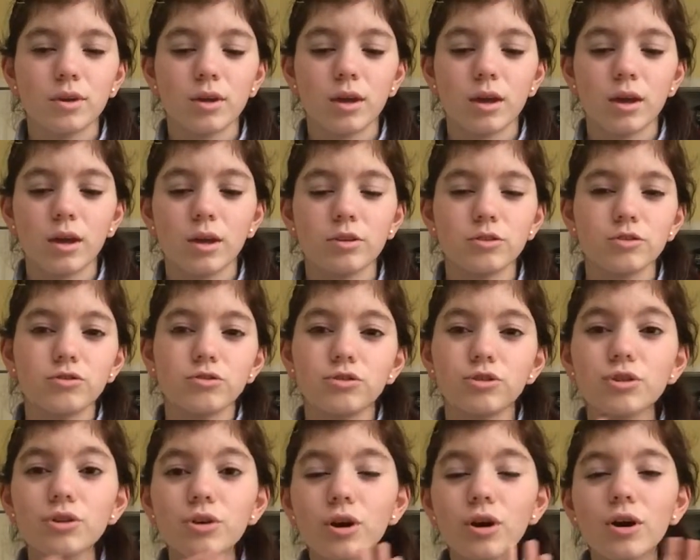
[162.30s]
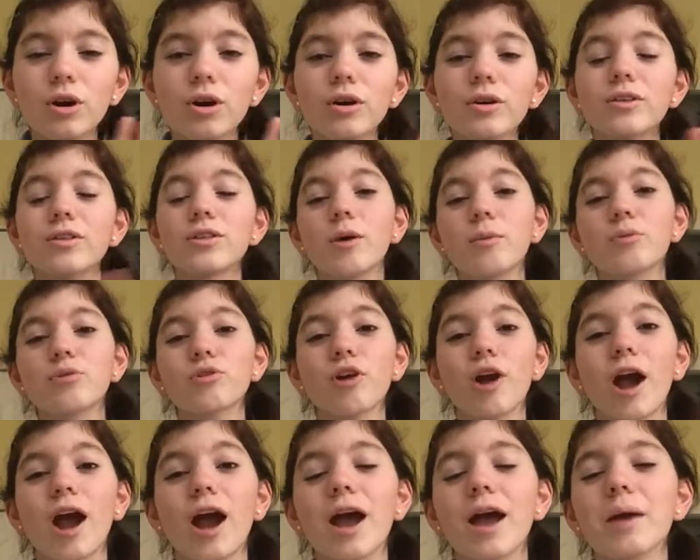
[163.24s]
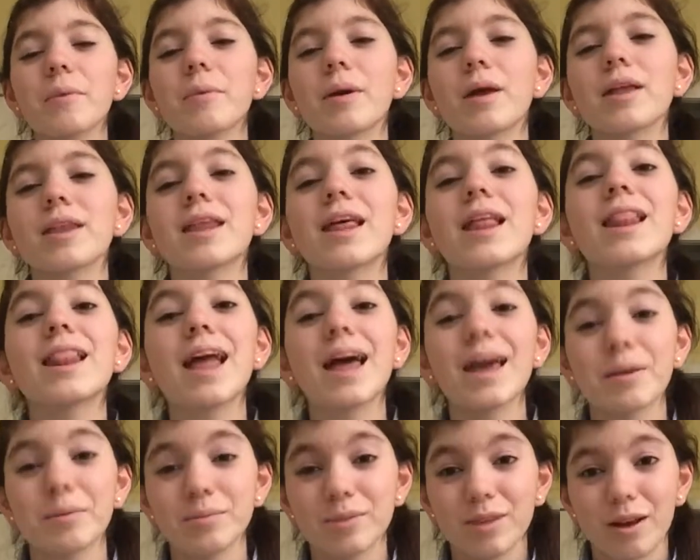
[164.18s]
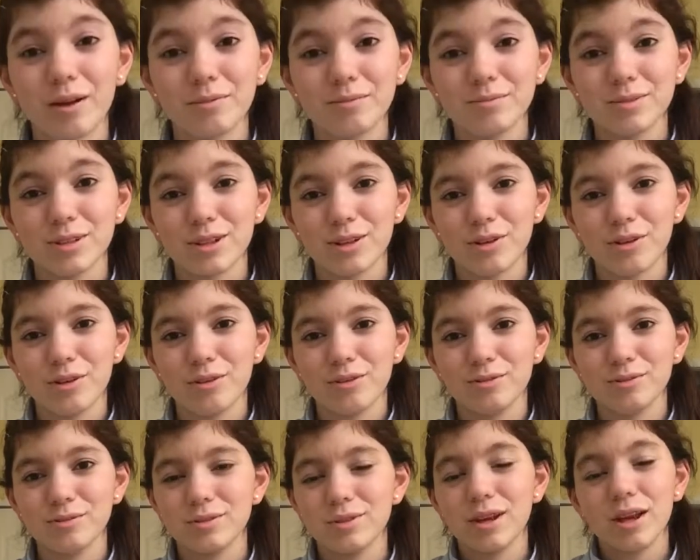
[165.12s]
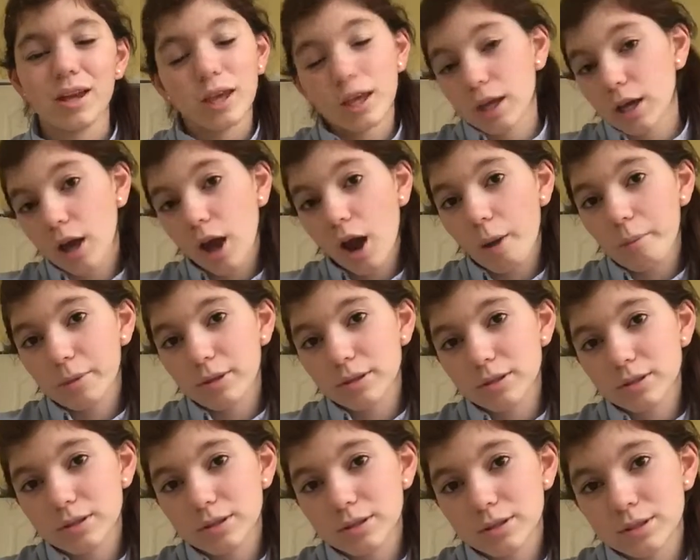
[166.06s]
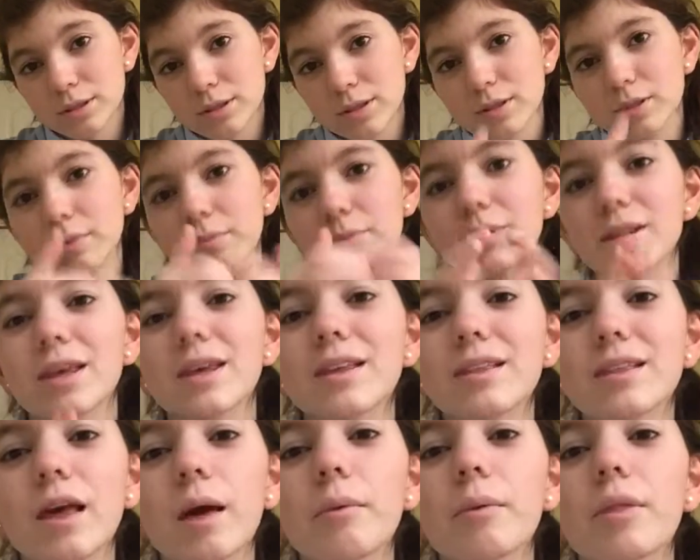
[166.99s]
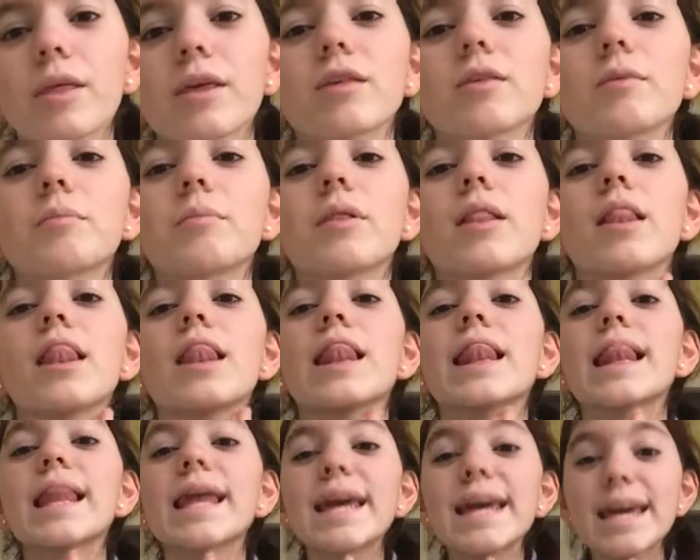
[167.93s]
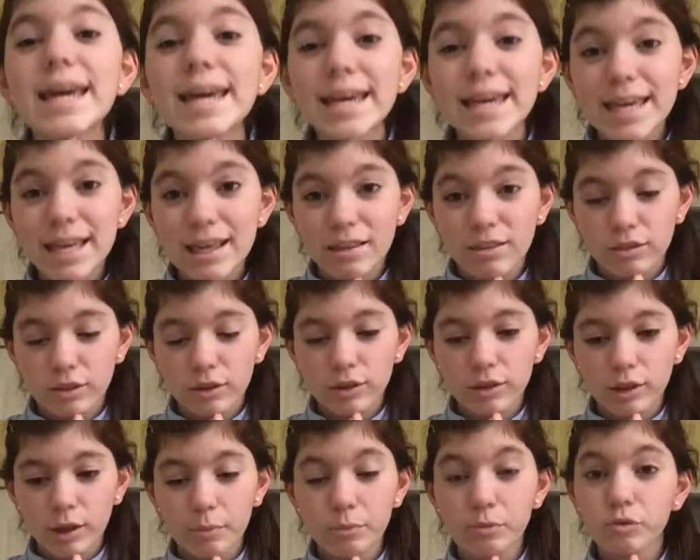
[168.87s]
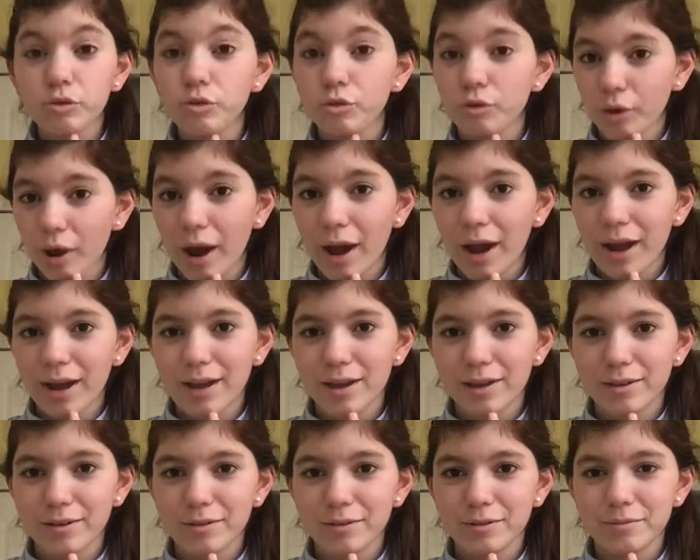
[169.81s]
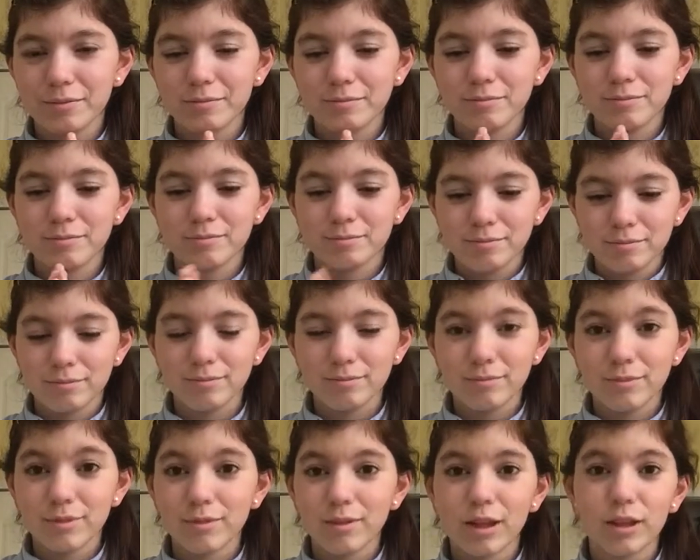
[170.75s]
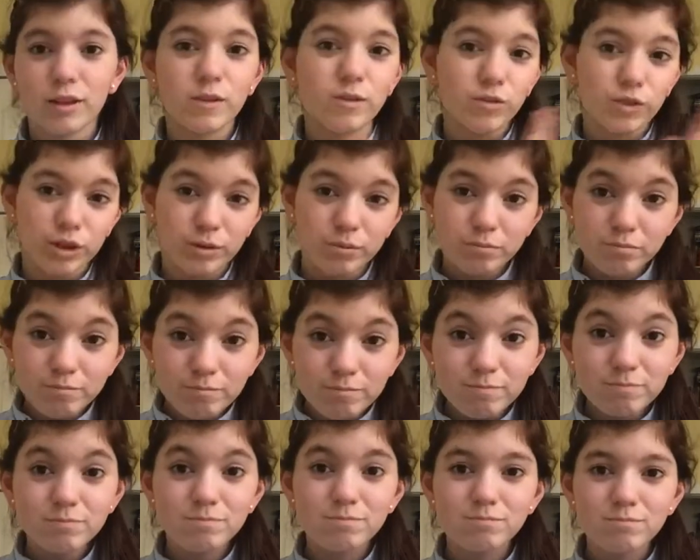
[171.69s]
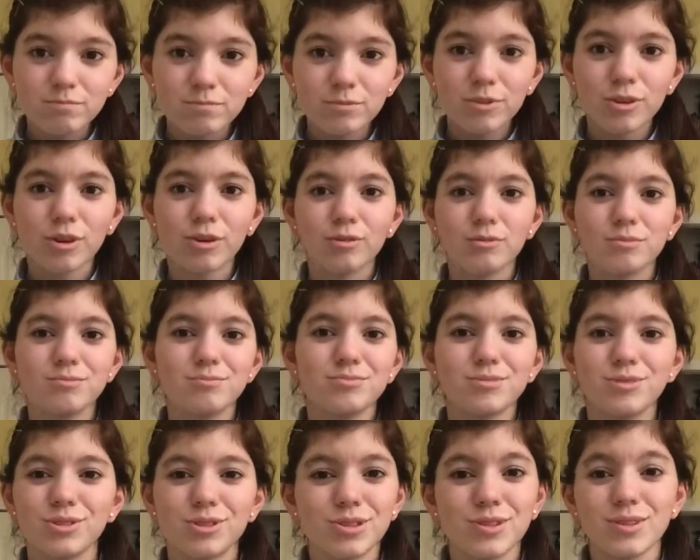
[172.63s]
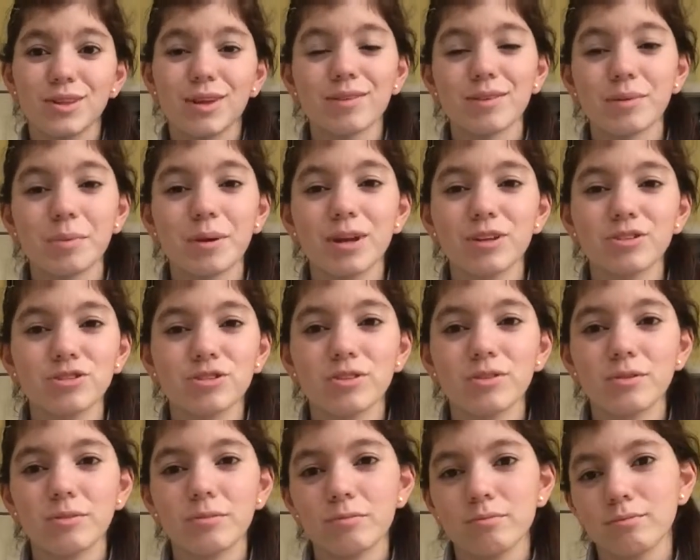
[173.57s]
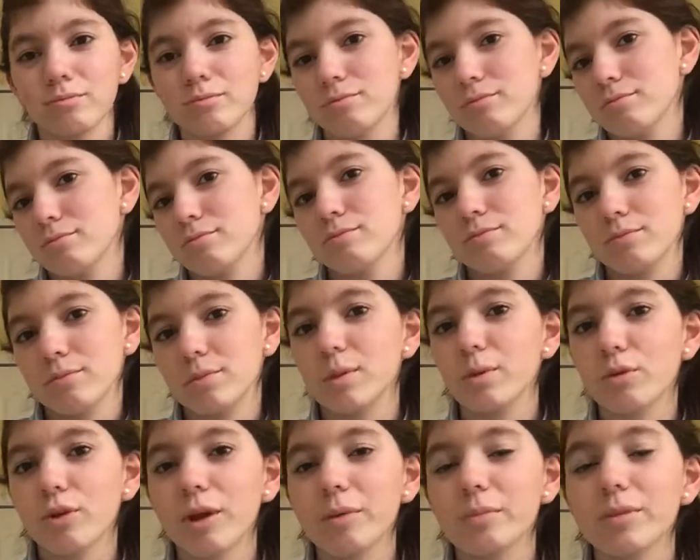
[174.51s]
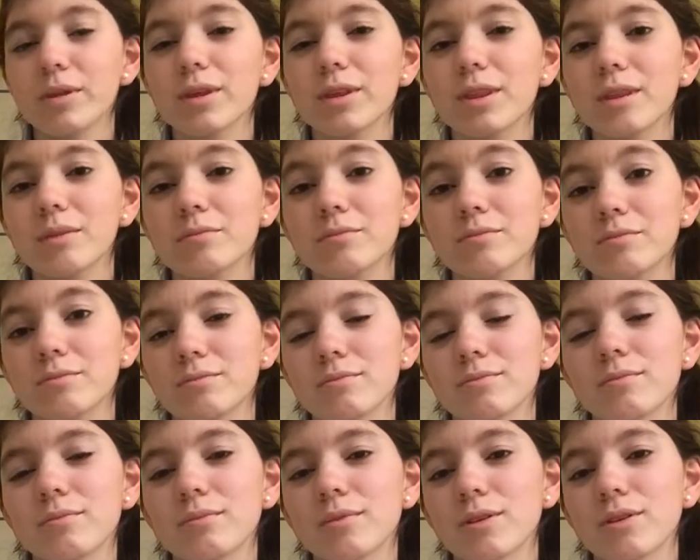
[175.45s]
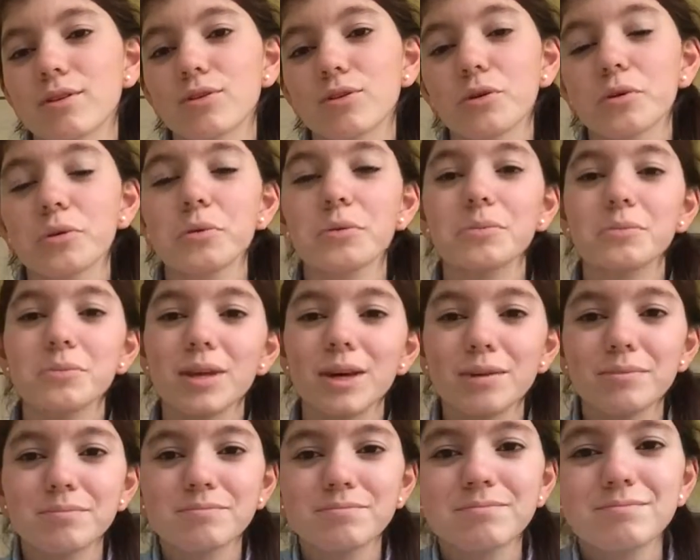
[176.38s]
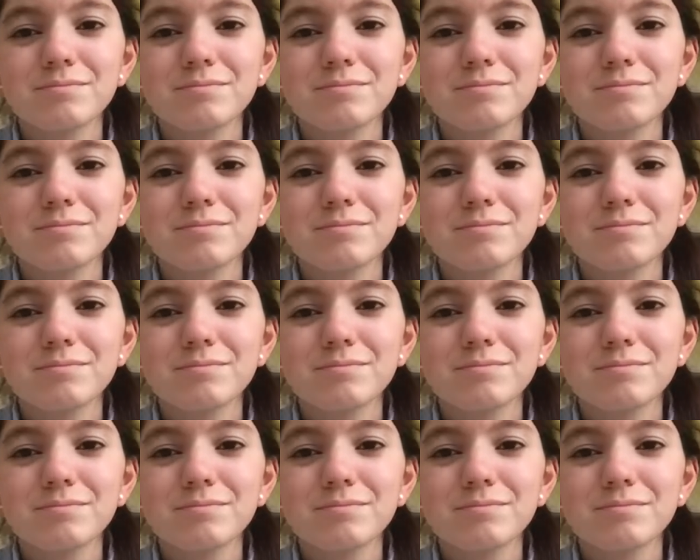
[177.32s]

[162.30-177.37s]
And toodles, subscribe and like down below. Comment, please, please, please subscribe. It's free. So you know, that's the page. Subscribe, please. So yeah.